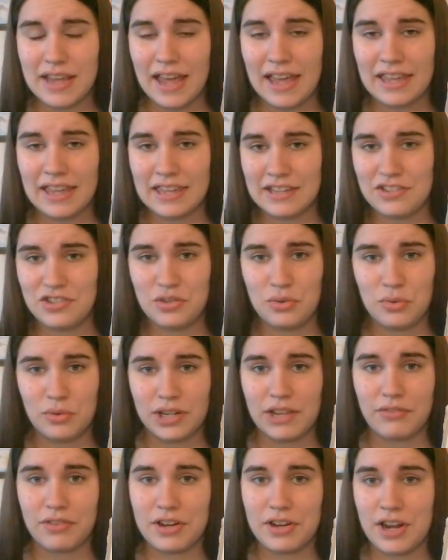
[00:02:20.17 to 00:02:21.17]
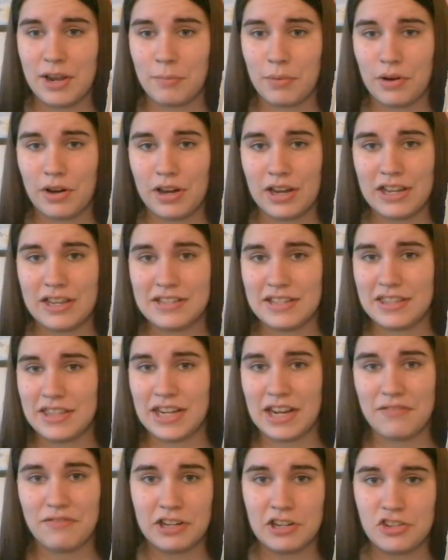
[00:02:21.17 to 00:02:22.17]
I get to whatever number it is and then
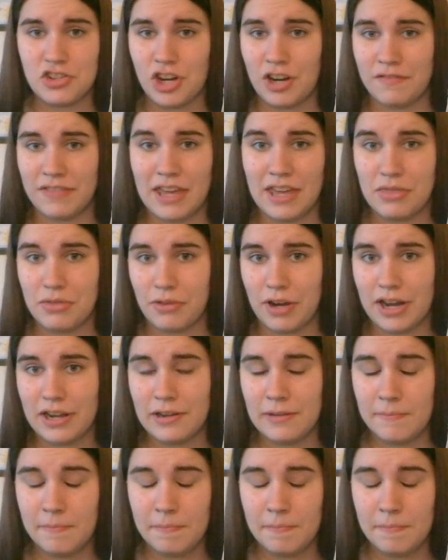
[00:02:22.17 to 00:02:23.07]
I finish off that thread.